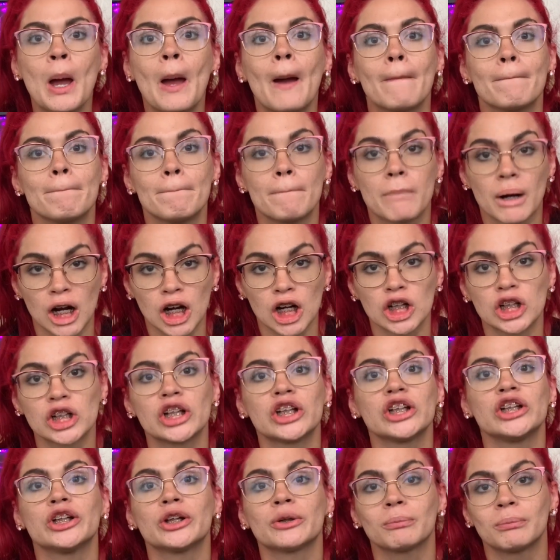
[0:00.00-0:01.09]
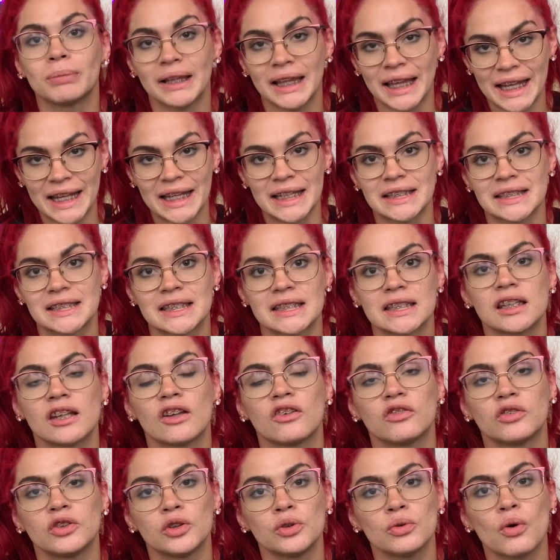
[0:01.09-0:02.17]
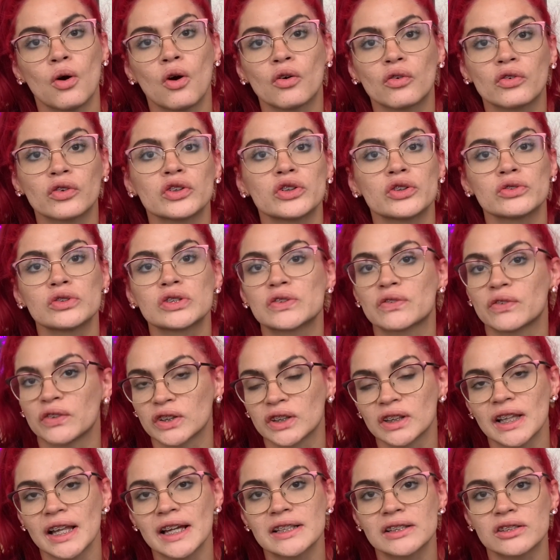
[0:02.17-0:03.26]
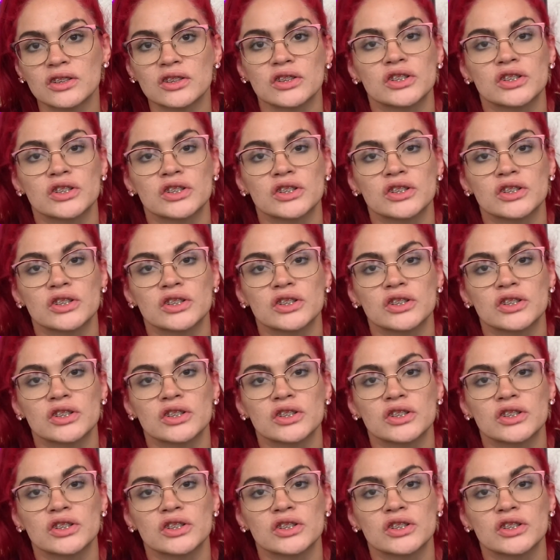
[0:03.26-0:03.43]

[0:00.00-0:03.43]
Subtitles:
burn your plant if you overuse fertilizer.